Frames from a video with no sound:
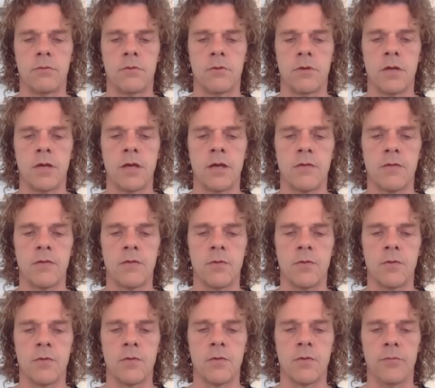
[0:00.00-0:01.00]
Last
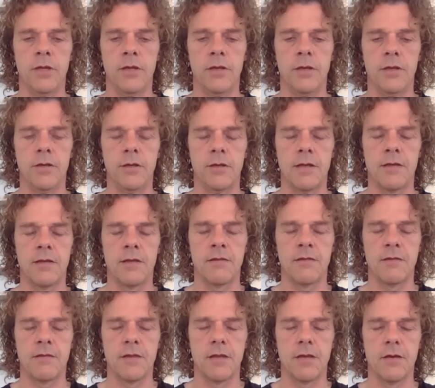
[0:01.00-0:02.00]
one for me, as
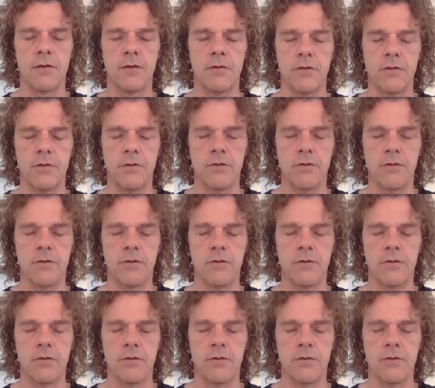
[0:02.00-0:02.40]
slow as you